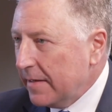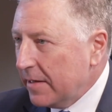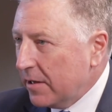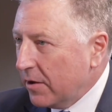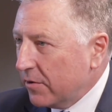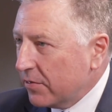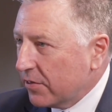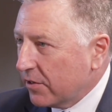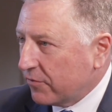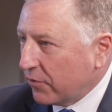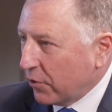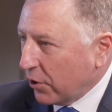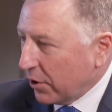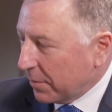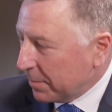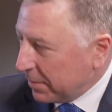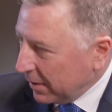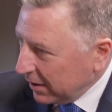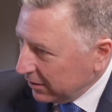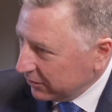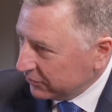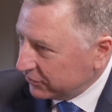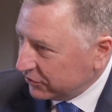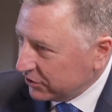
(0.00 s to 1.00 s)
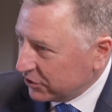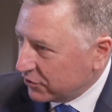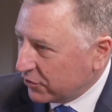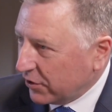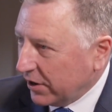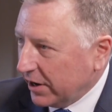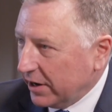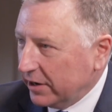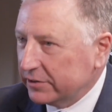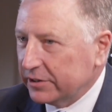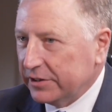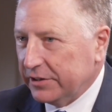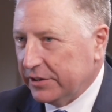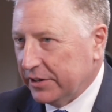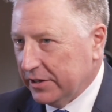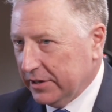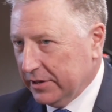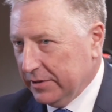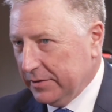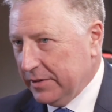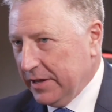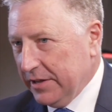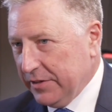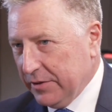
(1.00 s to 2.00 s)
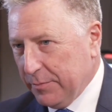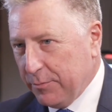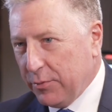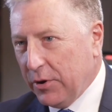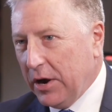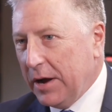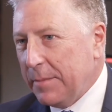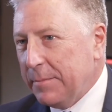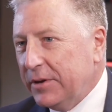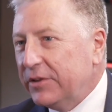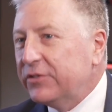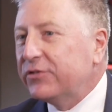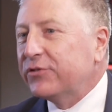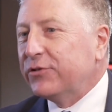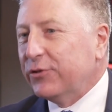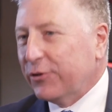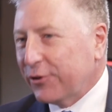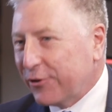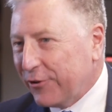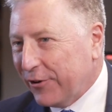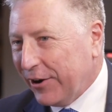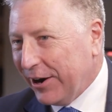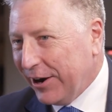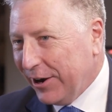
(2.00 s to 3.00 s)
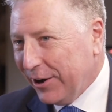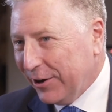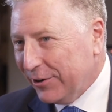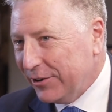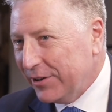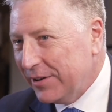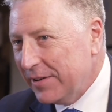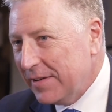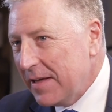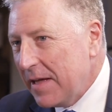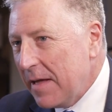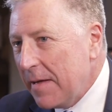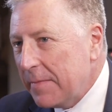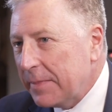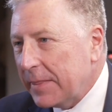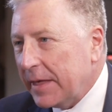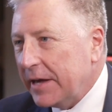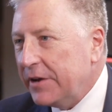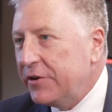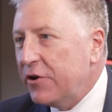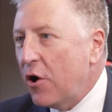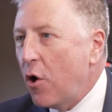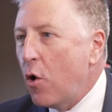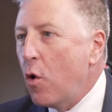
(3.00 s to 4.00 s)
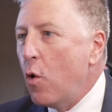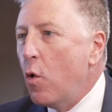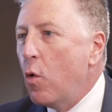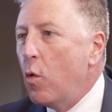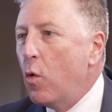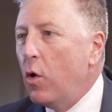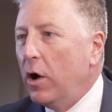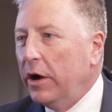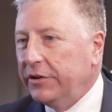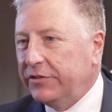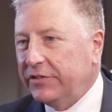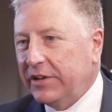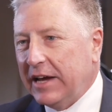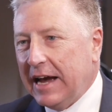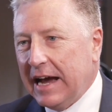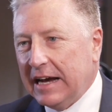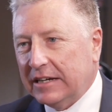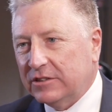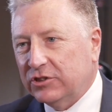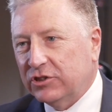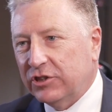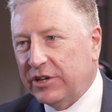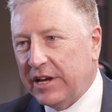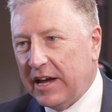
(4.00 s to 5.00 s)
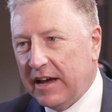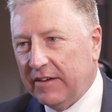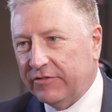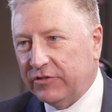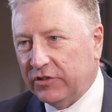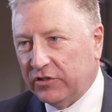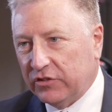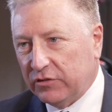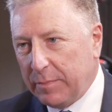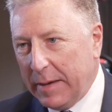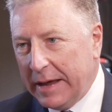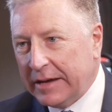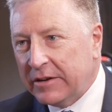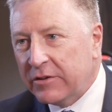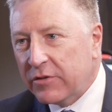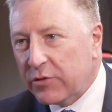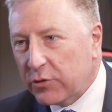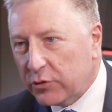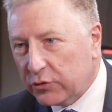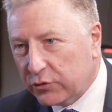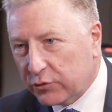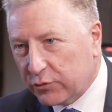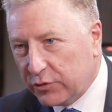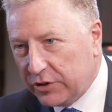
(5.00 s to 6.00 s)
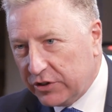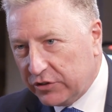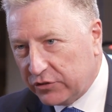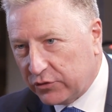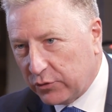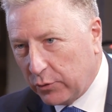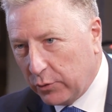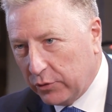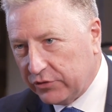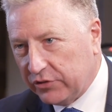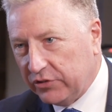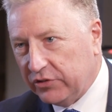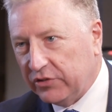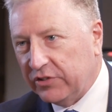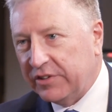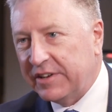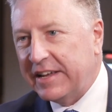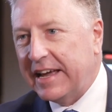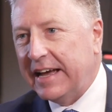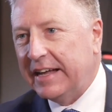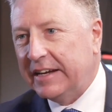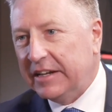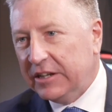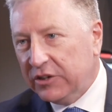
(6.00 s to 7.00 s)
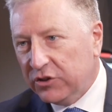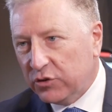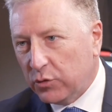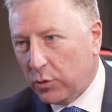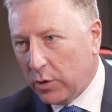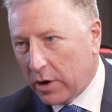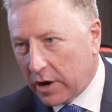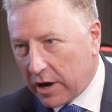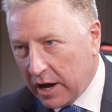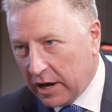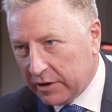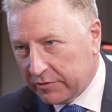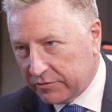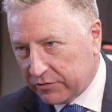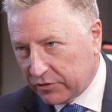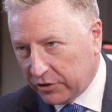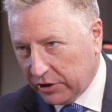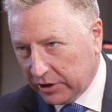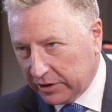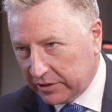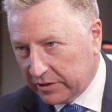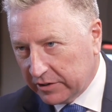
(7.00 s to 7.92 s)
the foreign policy crowd and the prime minister crowd, they don't want to actually have to spend those resources and get into a conflict.